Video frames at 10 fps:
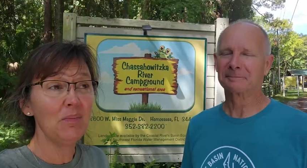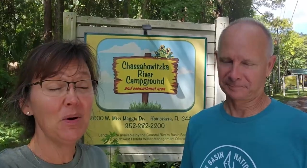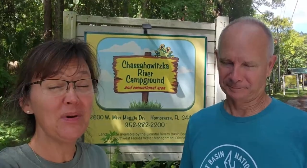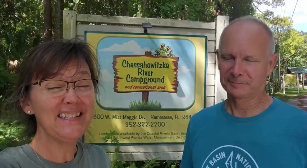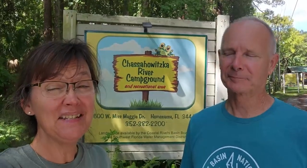
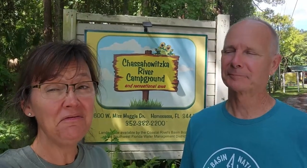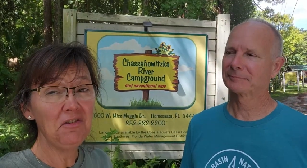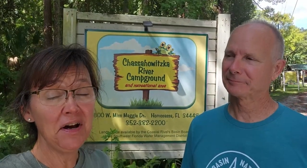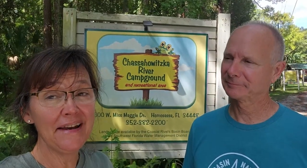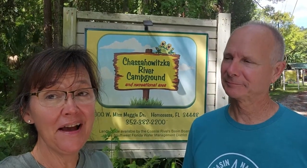Speaker 1: But we did
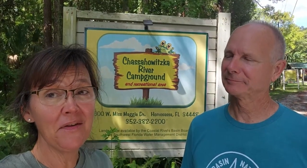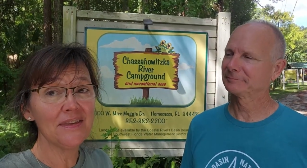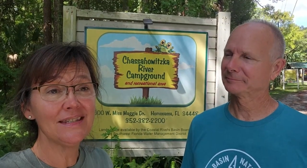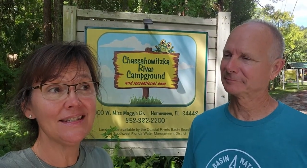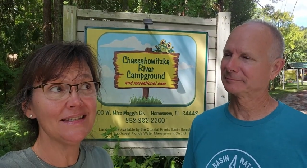find out
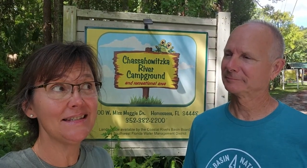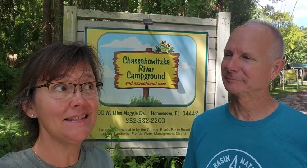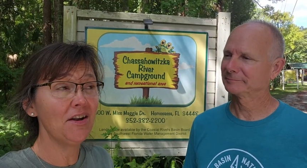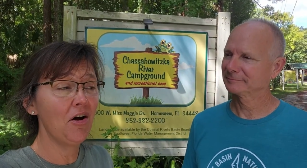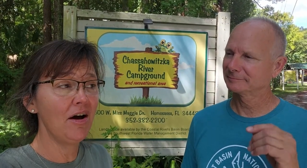this is
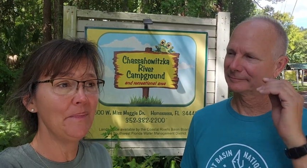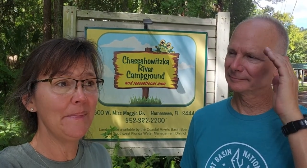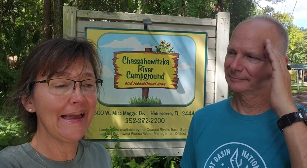not